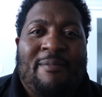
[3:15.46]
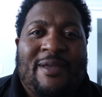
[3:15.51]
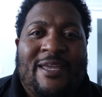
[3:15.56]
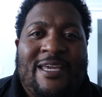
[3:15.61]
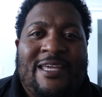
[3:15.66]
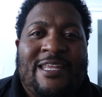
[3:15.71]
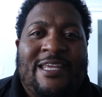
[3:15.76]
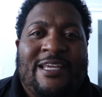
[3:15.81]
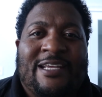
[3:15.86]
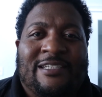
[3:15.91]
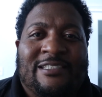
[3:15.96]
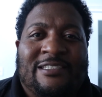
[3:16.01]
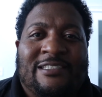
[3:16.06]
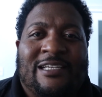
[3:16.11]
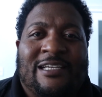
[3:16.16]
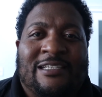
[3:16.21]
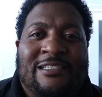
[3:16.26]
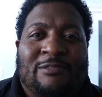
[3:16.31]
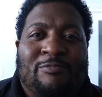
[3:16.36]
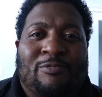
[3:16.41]
eating
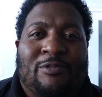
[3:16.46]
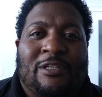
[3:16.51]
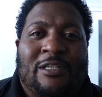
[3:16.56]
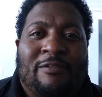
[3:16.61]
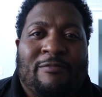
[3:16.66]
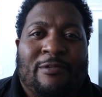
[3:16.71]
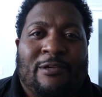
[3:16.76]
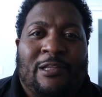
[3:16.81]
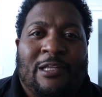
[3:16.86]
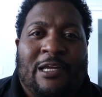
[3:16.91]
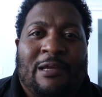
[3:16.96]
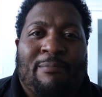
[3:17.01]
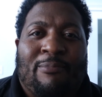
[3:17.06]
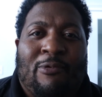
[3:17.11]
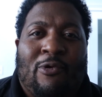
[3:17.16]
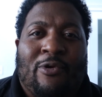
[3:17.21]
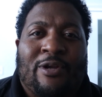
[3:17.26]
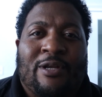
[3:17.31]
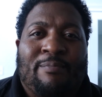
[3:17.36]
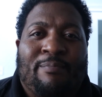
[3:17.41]
is really, really
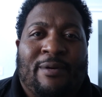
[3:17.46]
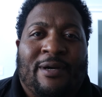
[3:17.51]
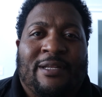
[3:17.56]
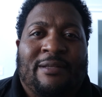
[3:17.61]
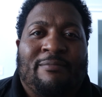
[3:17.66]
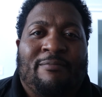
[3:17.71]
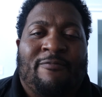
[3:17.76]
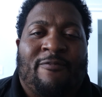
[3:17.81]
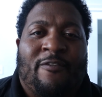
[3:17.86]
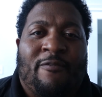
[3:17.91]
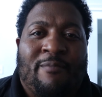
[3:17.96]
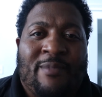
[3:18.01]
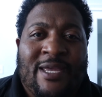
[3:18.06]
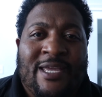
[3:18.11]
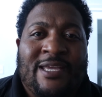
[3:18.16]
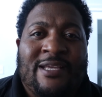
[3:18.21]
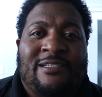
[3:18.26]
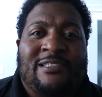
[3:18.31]
important, but for me,